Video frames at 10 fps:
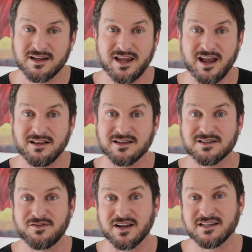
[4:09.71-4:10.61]
Kale
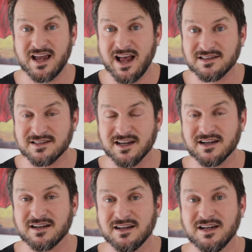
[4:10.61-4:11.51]
is
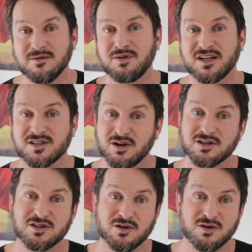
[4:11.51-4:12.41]
fantastic, but it's
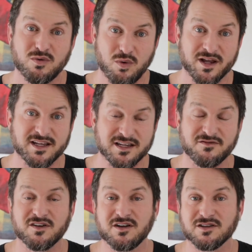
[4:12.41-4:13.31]
also quite
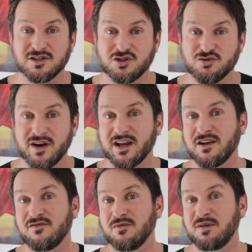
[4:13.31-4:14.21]
difficult to
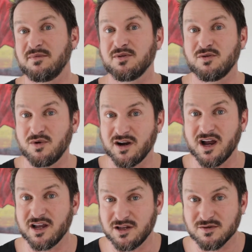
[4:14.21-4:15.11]
drink for people who are
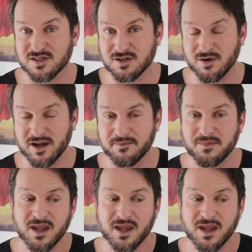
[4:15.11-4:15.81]
not used to it.